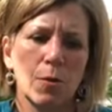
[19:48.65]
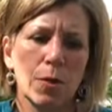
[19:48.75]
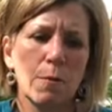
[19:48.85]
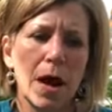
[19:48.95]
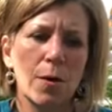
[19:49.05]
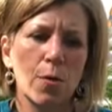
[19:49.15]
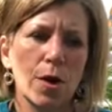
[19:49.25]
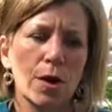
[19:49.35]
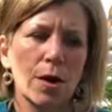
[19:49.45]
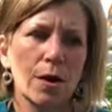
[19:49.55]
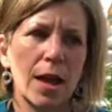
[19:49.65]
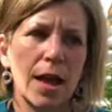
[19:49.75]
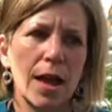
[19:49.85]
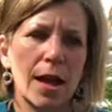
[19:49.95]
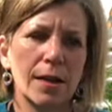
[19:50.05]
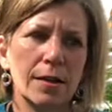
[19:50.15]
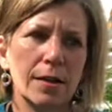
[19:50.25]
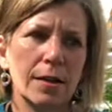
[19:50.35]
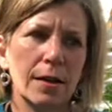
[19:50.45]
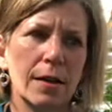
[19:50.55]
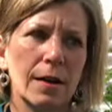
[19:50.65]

with my word, and